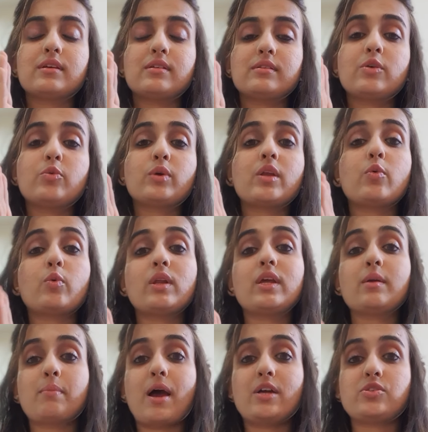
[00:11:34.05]
you can only
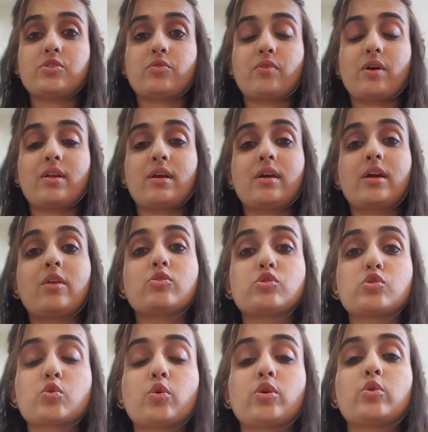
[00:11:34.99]
imagine right I cannot
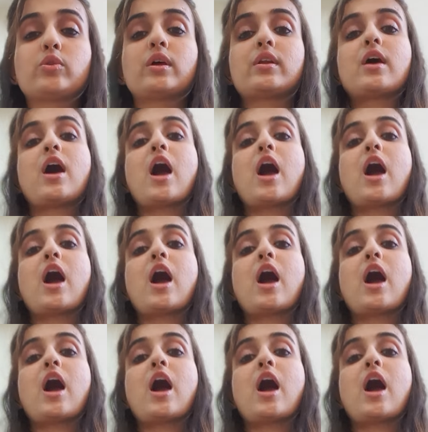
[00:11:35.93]
show you that